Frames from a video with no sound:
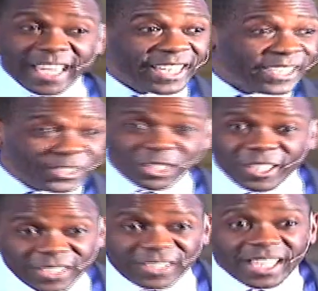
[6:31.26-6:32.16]
and he
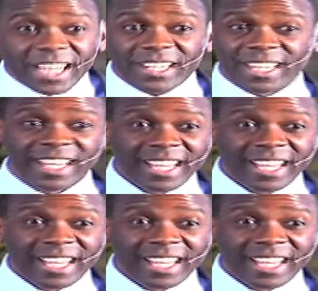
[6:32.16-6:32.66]
cheered and he said,